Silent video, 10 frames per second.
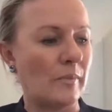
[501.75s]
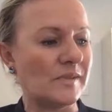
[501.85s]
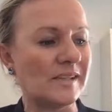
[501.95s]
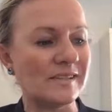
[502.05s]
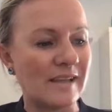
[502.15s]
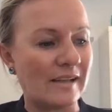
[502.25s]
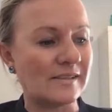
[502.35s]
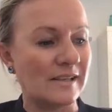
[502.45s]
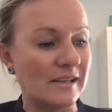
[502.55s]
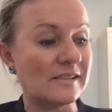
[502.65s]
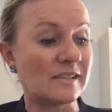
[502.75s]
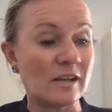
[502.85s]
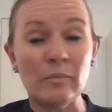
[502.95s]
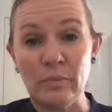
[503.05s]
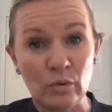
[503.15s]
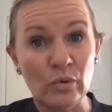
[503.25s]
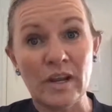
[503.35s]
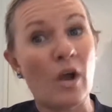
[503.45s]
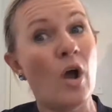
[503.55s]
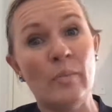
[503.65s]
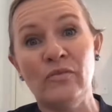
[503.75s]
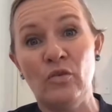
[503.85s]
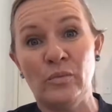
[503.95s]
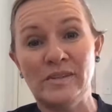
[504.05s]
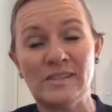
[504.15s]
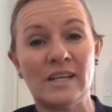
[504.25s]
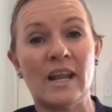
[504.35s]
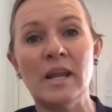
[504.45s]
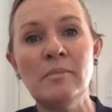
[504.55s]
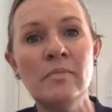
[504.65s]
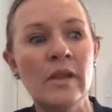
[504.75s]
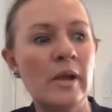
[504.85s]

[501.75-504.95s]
success is building a high-performance team,